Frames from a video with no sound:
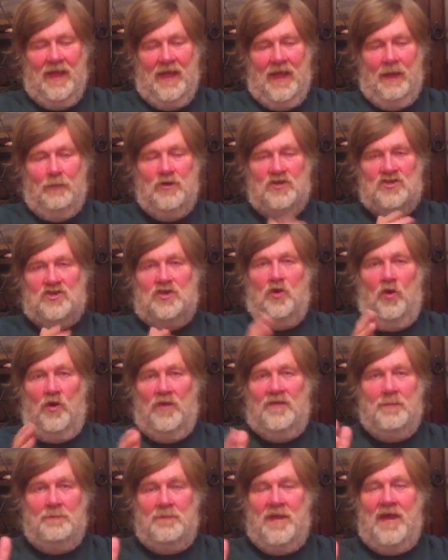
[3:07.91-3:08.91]
and we used to call
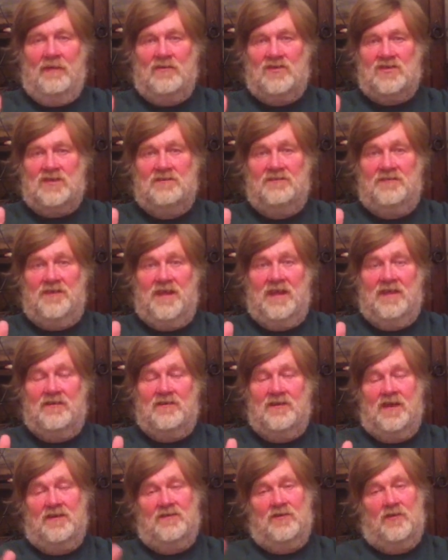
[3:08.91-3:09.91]
it the bouncing feeder,
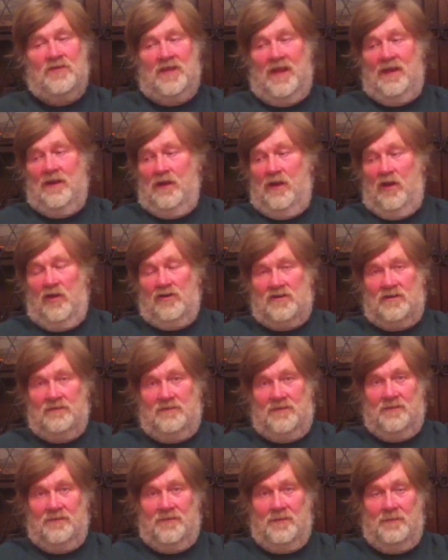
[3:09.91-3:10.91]
and I've done that a lot
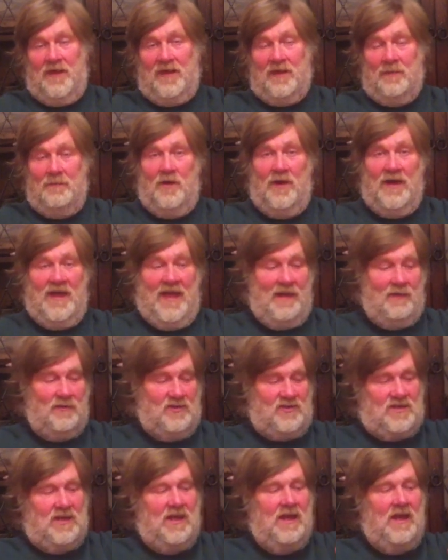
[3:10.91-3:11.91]
at the back of my
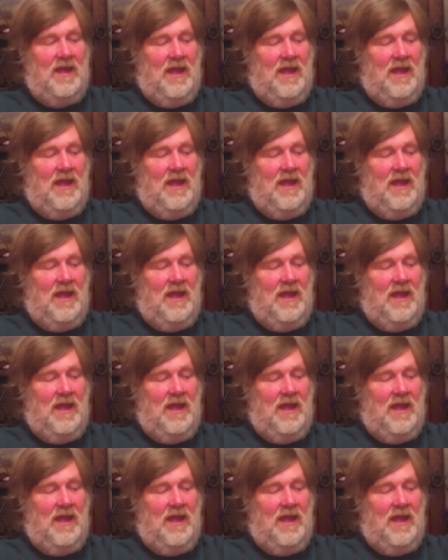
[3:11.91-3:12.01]
house.